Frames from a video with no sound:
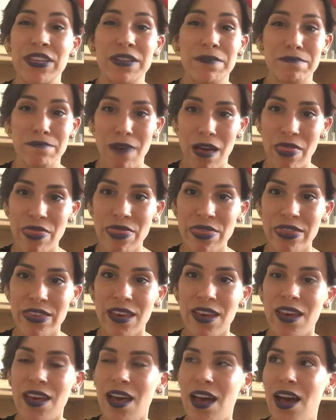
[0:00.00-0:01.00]
to month.
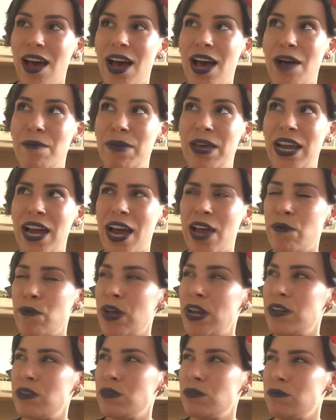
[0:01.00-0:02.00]
And I
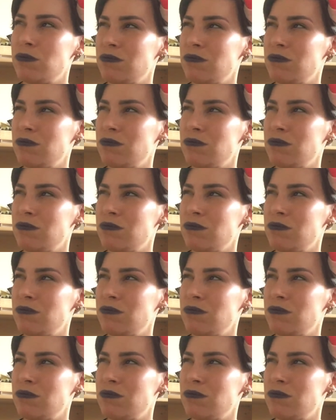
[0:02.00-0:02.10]
went,